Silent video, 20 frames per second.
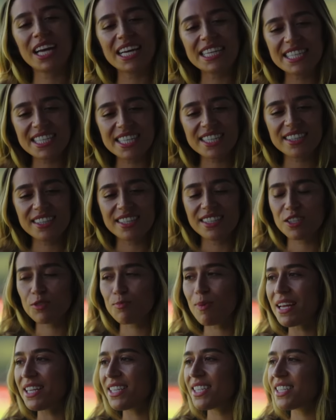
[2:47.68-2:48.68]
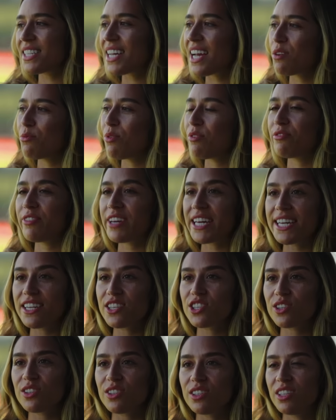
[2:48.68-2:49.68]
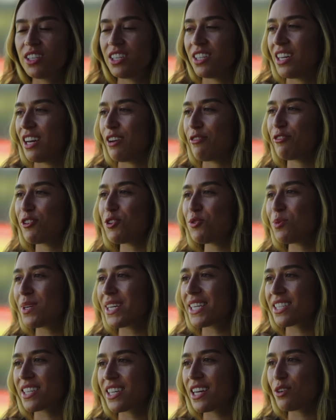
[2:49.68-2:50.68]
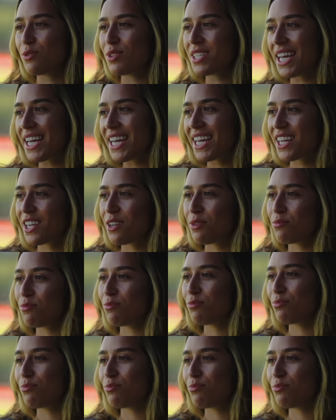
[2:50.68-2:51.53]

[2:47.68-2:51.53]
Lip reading: I did spend a day with Virgil a few weeks ago, taking him